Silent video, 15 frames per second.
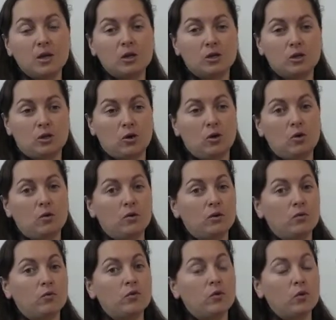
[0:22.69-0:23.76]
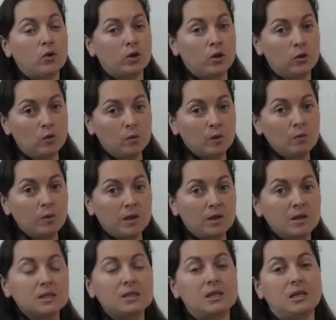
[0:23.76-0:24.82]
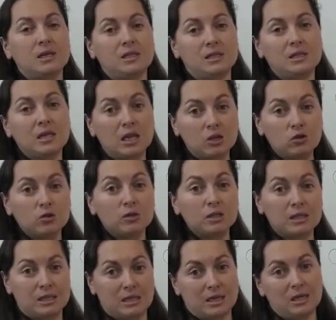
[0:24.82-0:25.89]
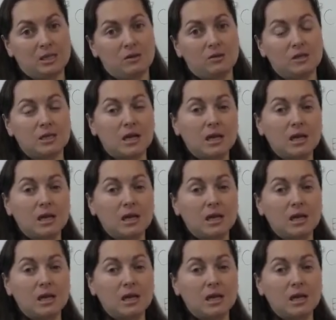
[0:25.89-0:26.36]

So for human beings it's natural disasters.